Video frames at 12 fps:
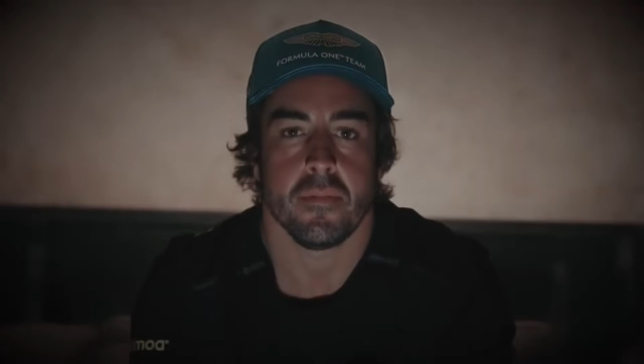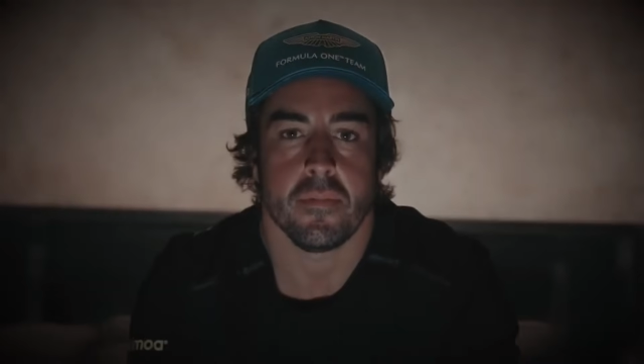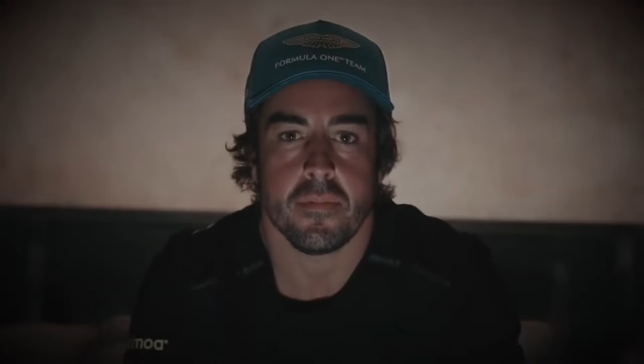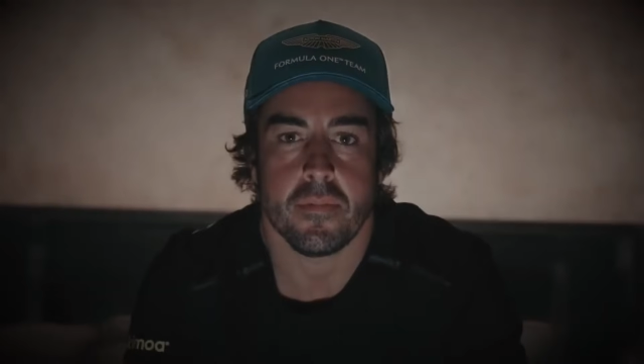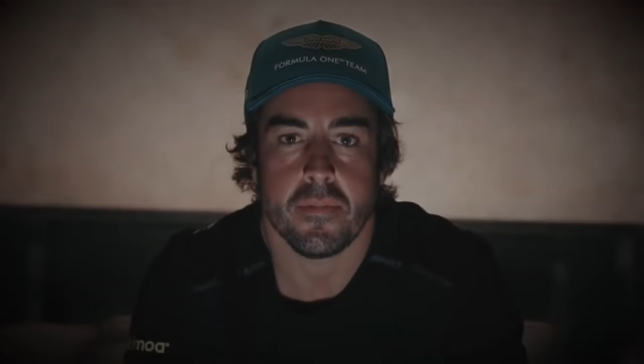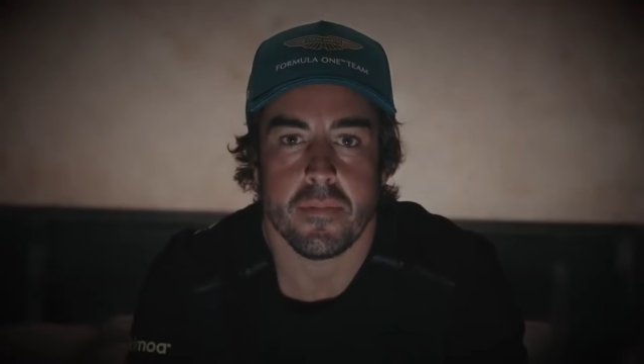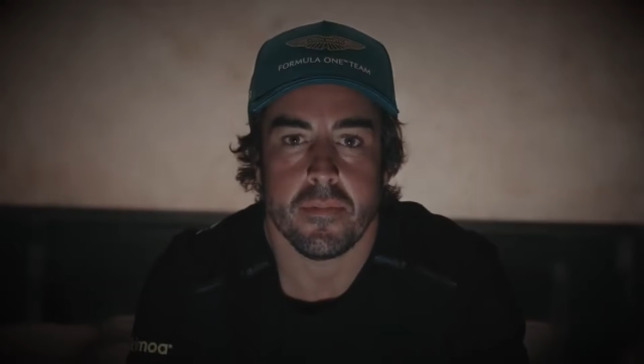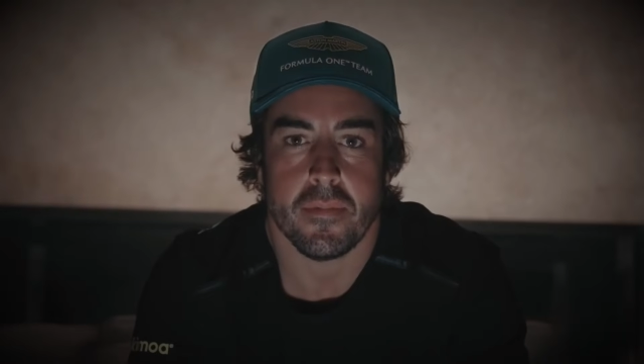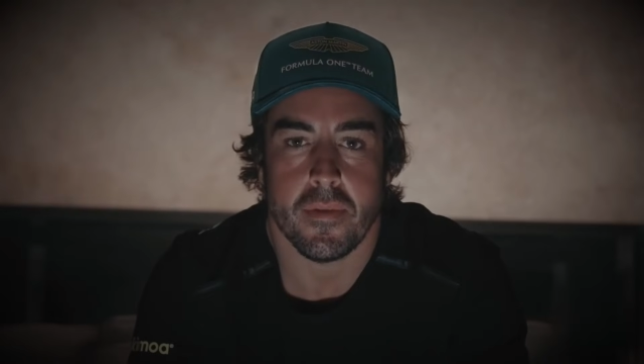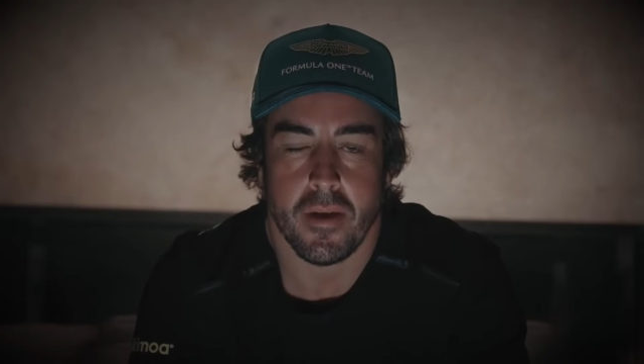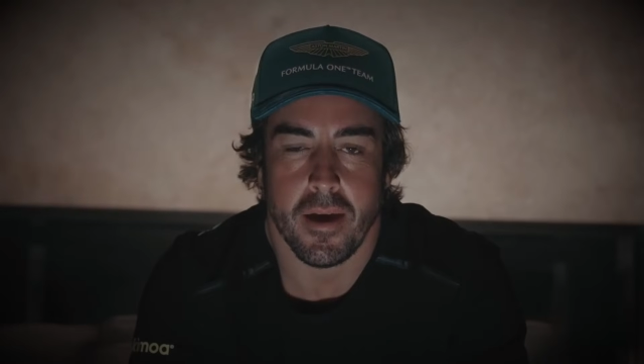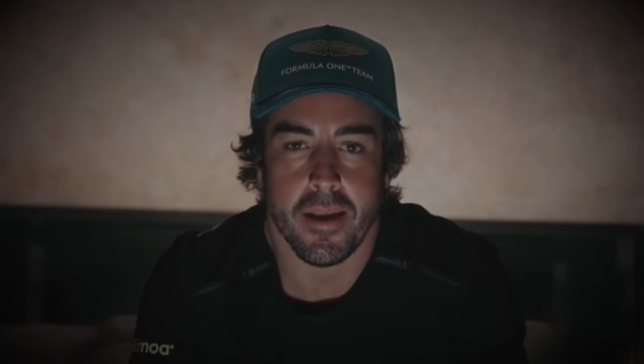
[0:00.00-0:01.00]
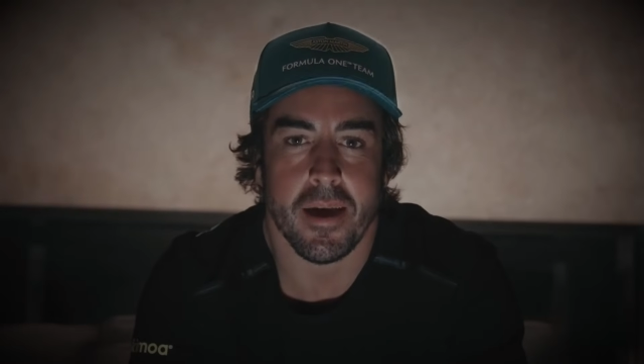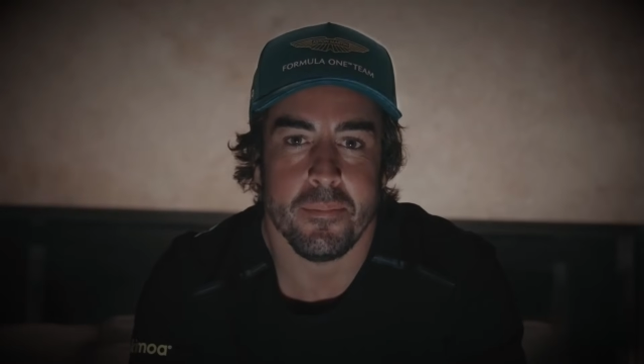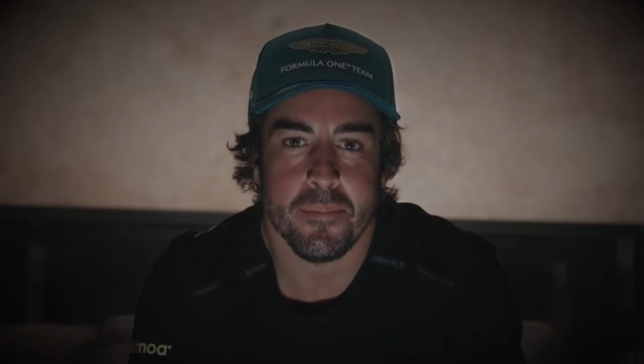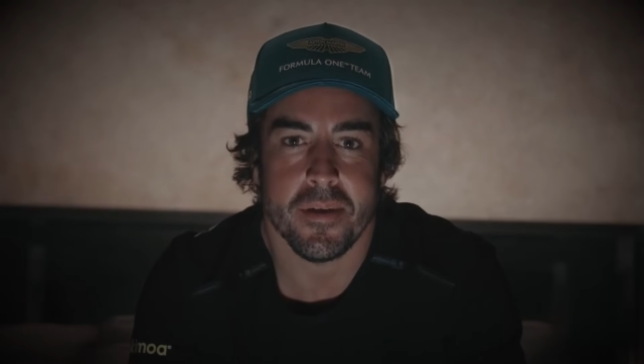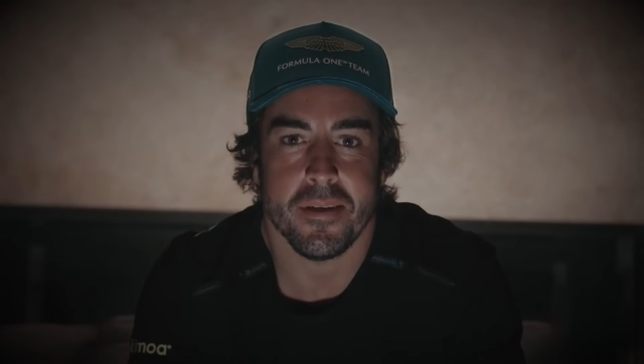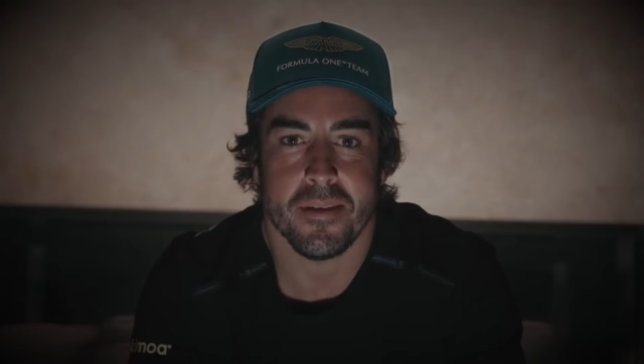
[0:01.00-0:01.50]
in mind though, Fernando
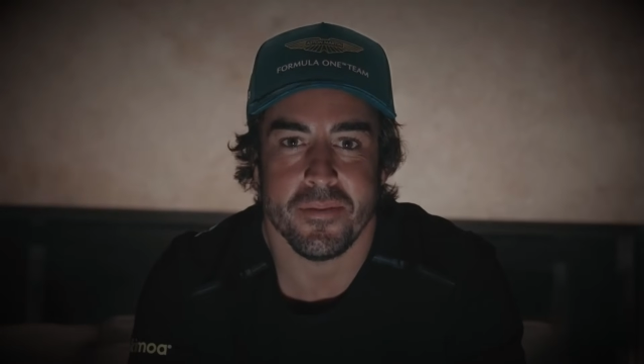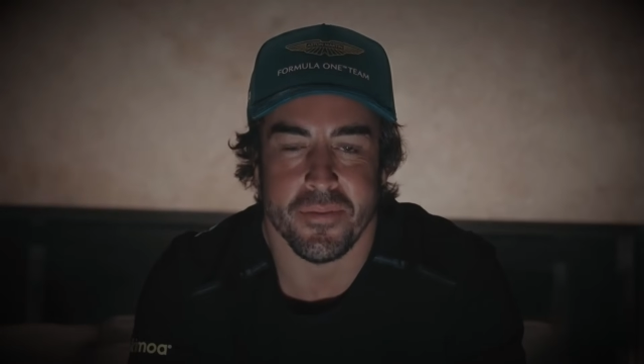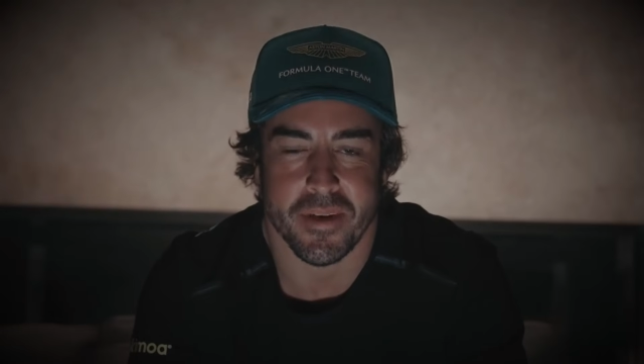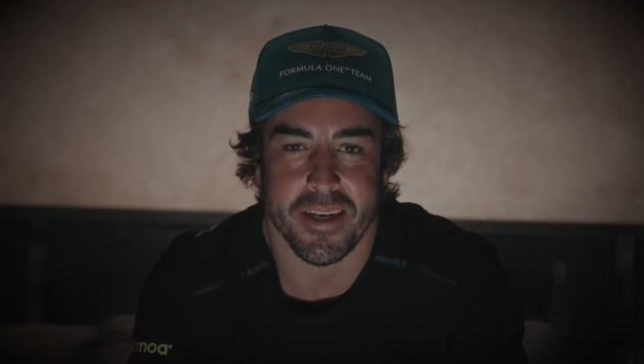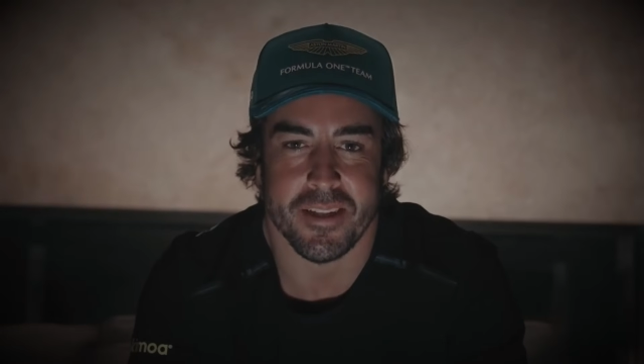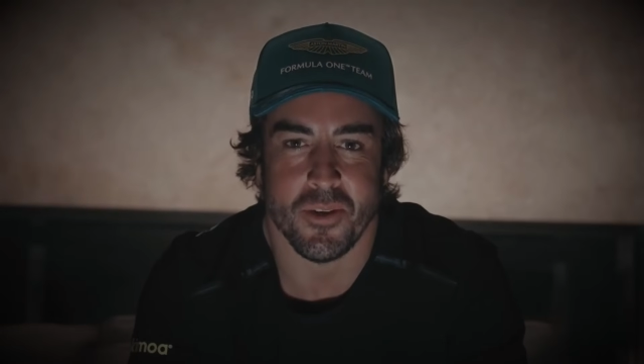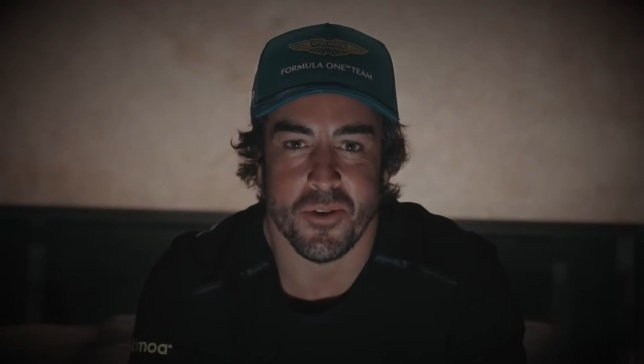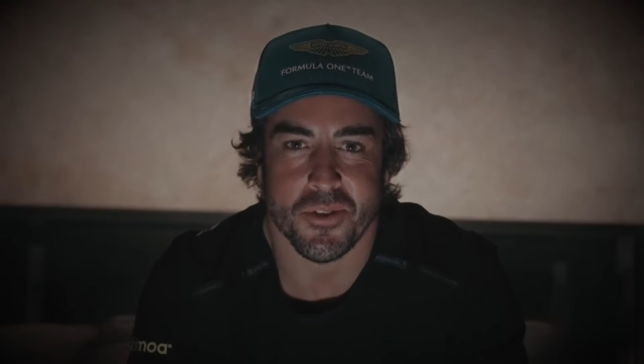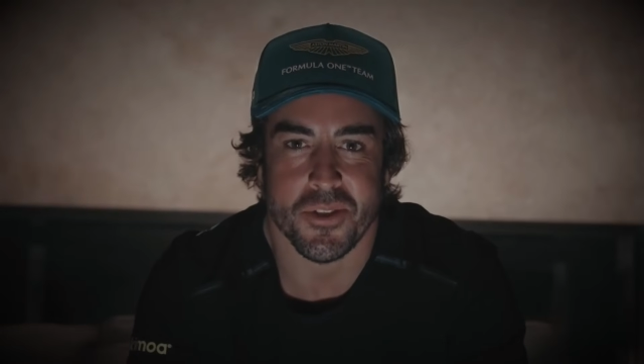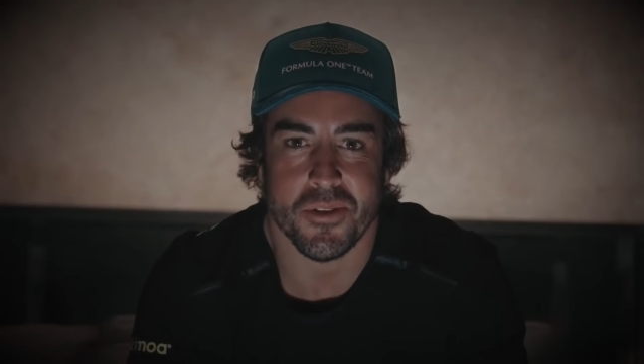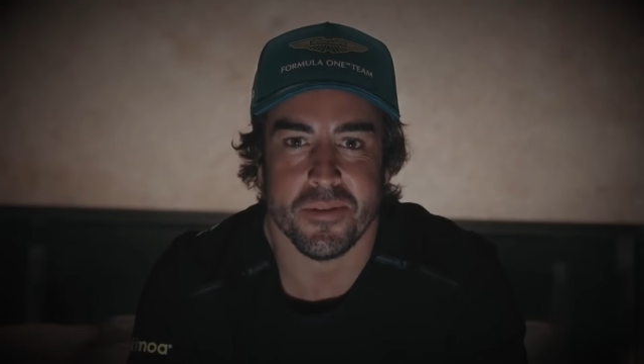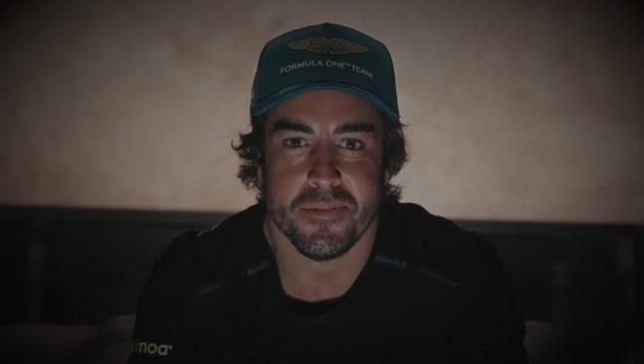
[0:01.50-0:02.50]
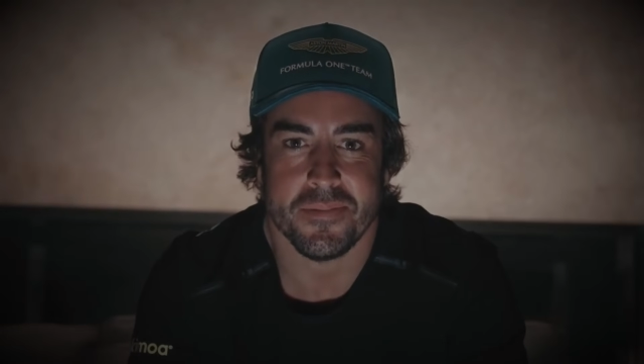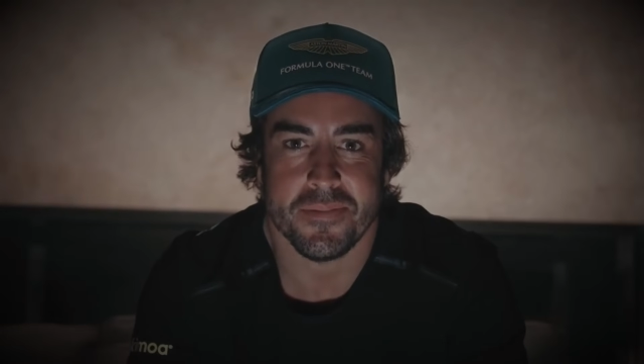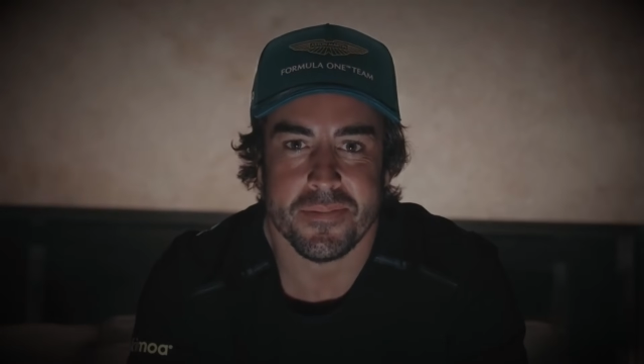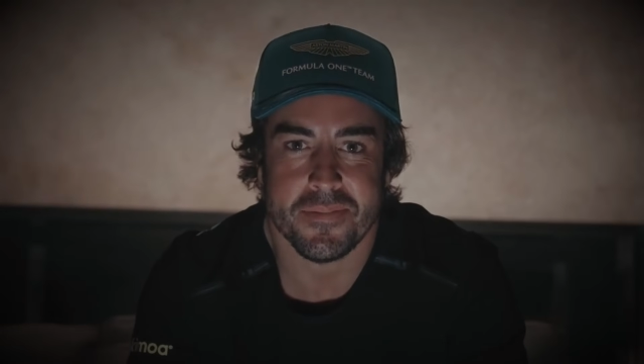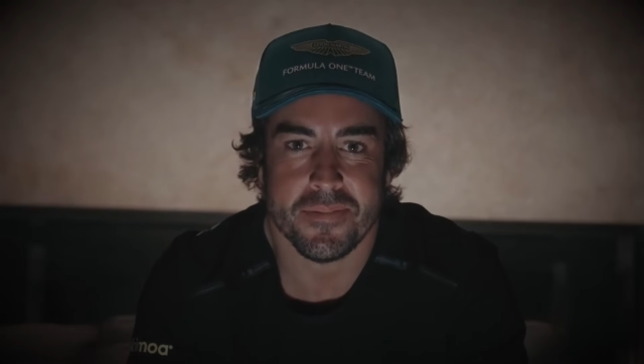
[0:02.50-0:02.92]
Alonso is 43 years old today,